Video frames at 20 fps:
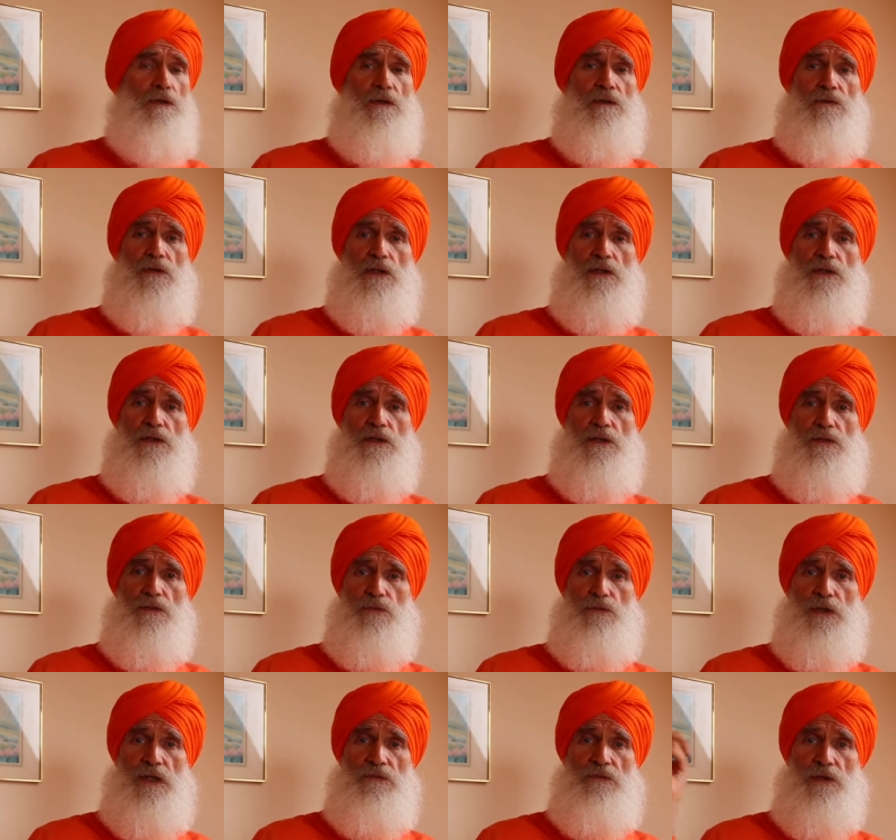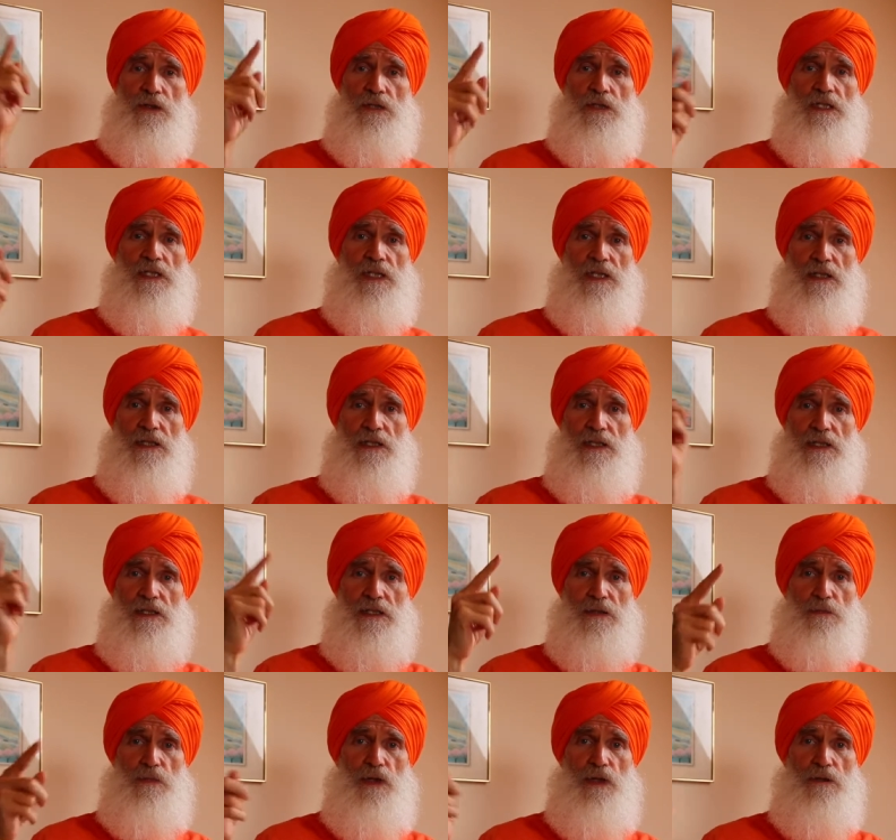universe reversing
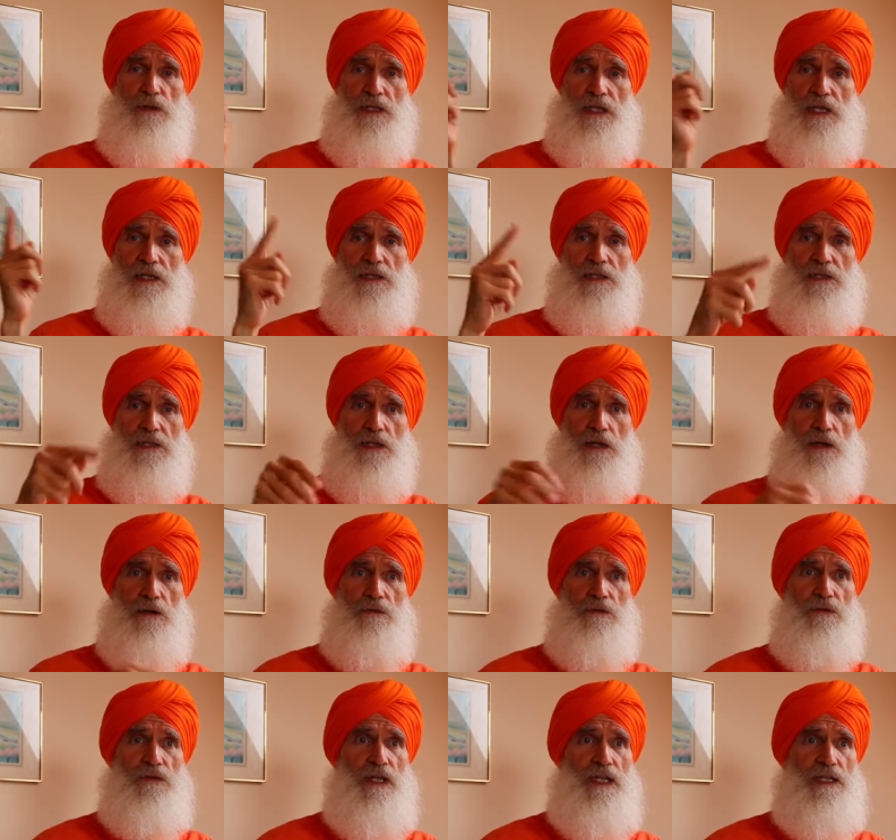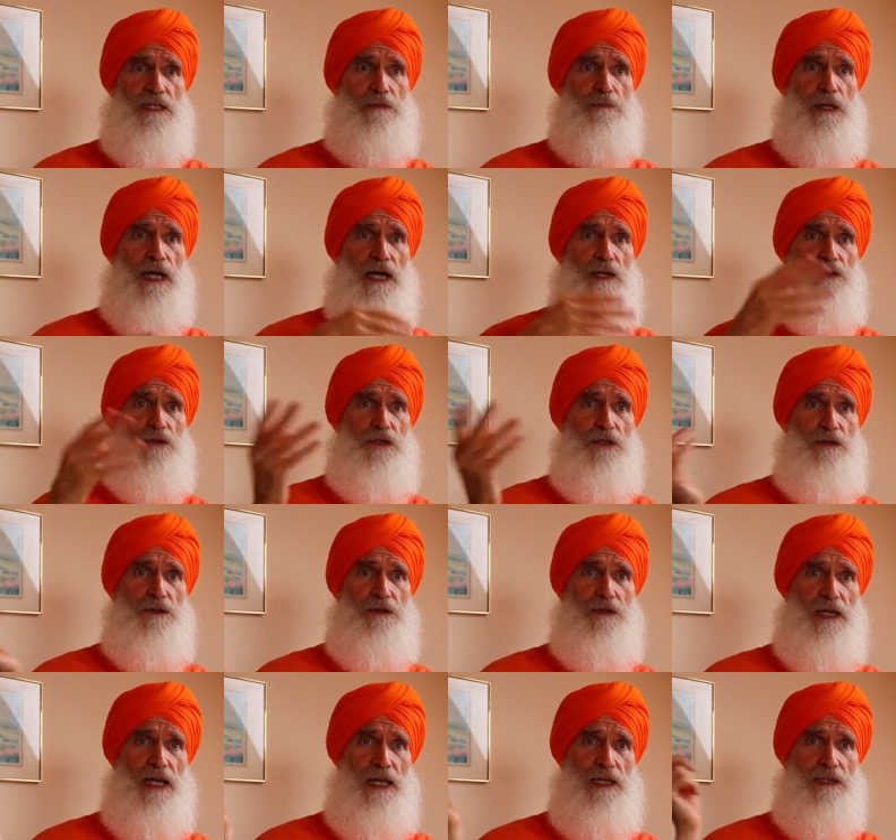its process of
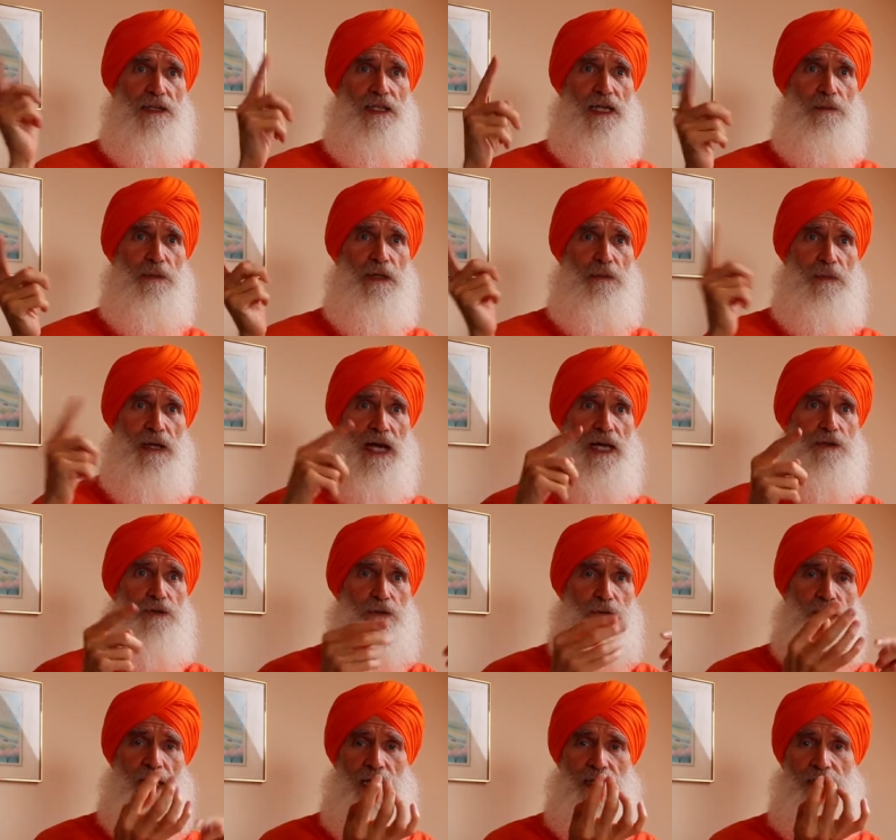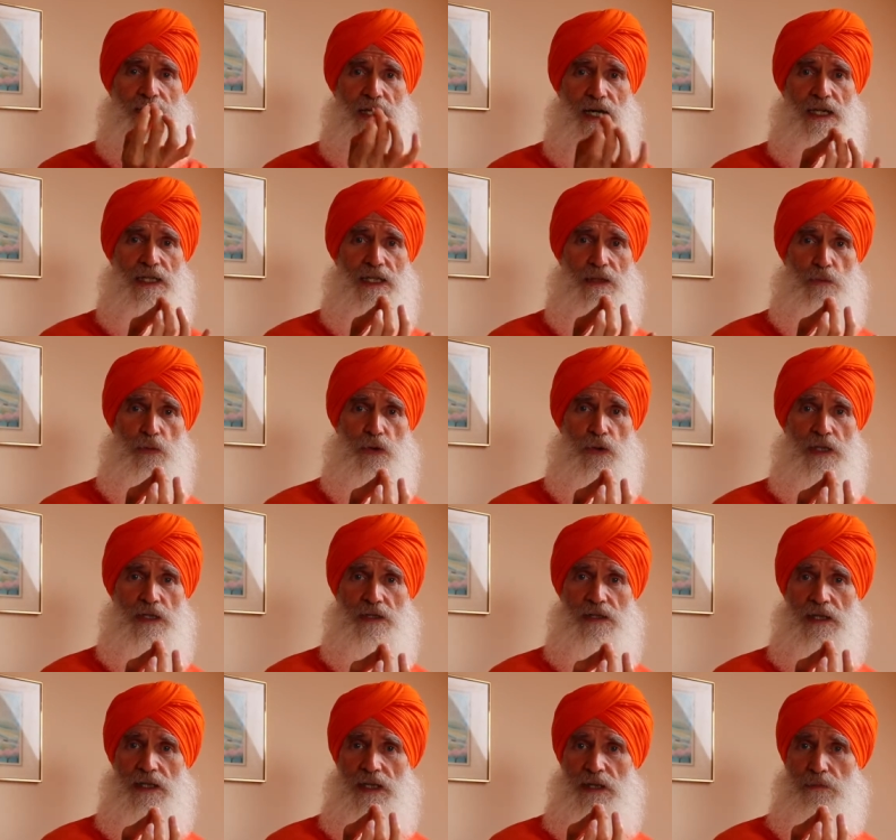expansion and coming back to that tiny
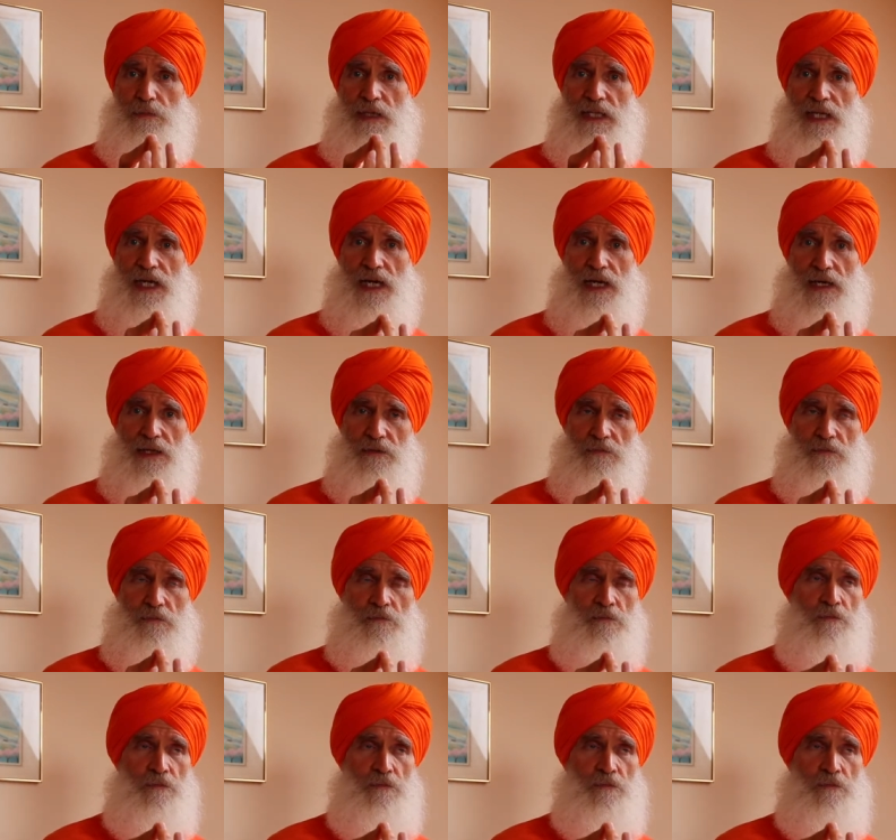point that it began.